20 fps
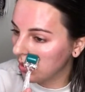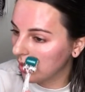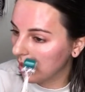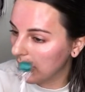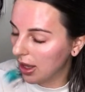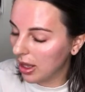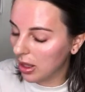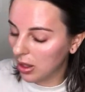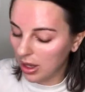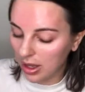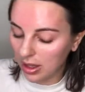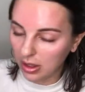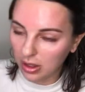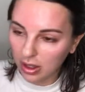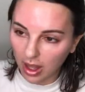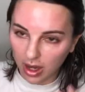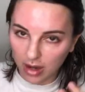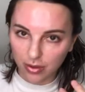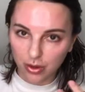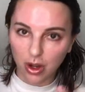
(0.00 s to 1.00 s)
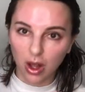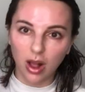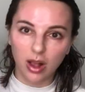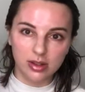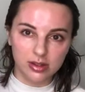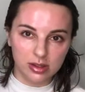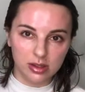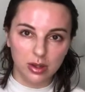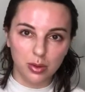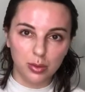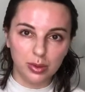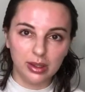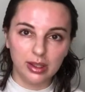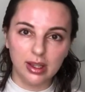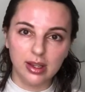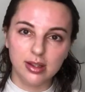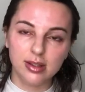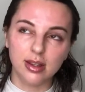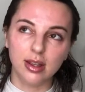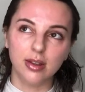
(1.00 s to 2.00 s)
it kind of causes a
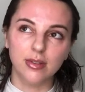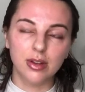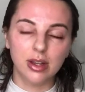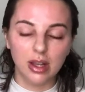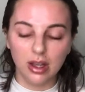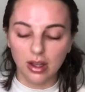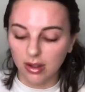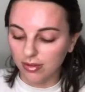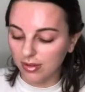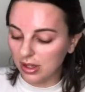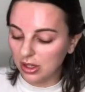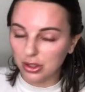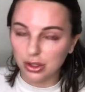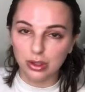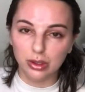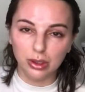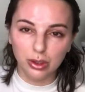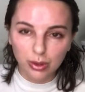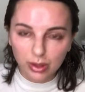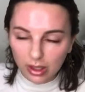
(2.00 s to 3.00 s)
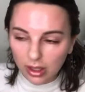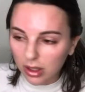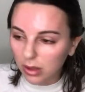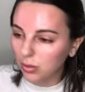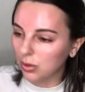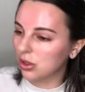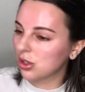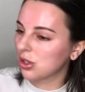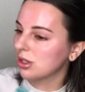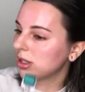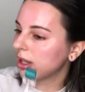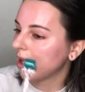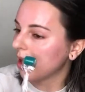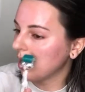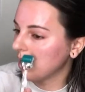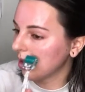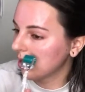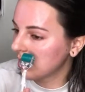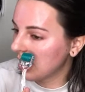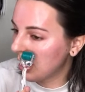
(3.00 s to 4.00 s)
release of interleukin, which is
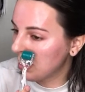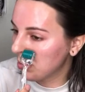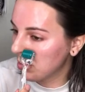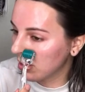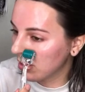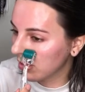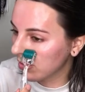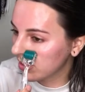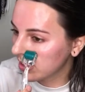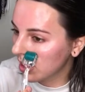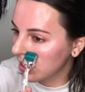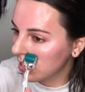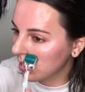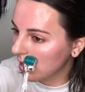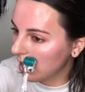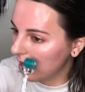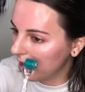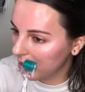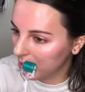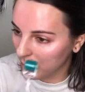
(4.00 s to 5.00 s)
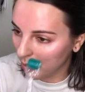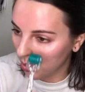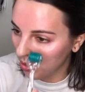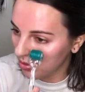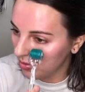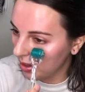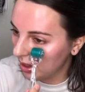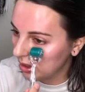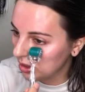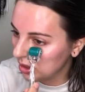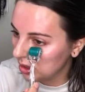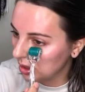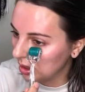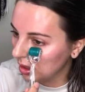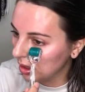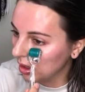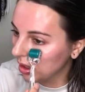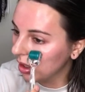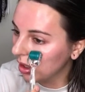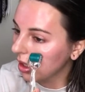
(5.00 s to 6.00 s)
a type of cytokine or growth
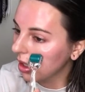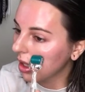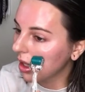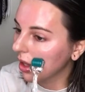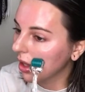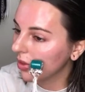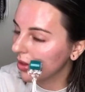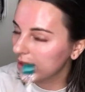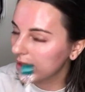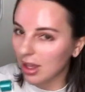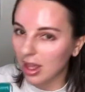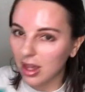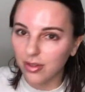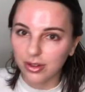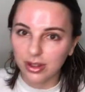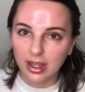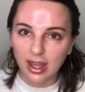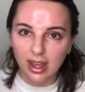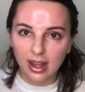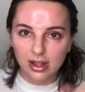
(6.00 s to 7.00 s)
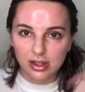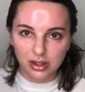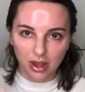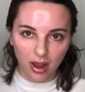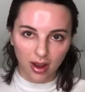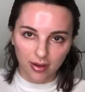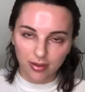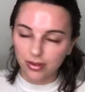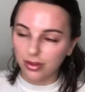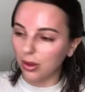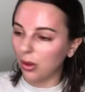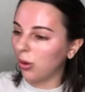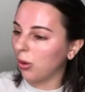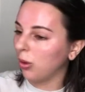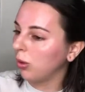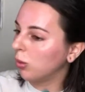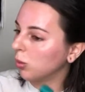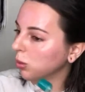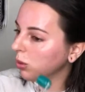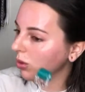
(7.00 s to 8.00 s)
factor, and this kind of kicks off the
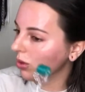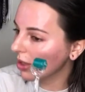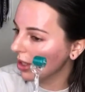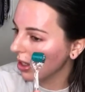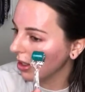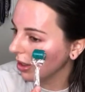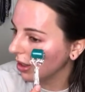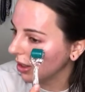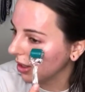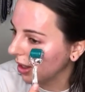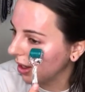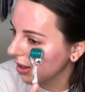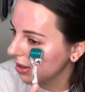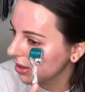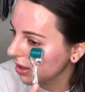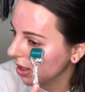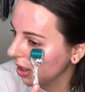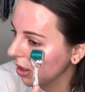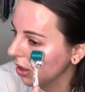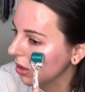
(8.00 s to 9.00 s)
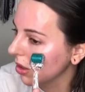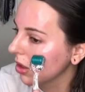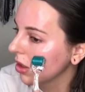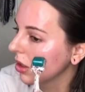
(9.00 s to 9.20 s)
whole wound healing cascade